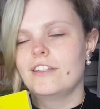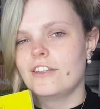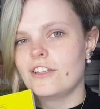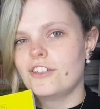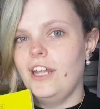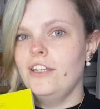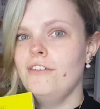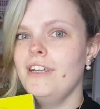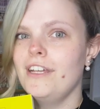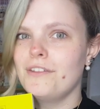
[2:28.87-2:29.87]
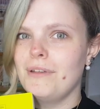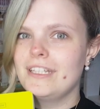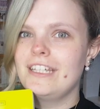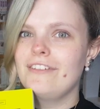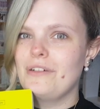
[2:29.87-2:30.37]
the January of
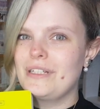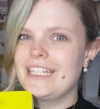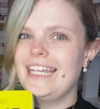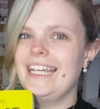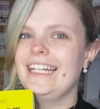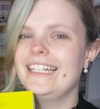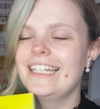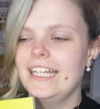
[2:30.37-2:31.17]
2014.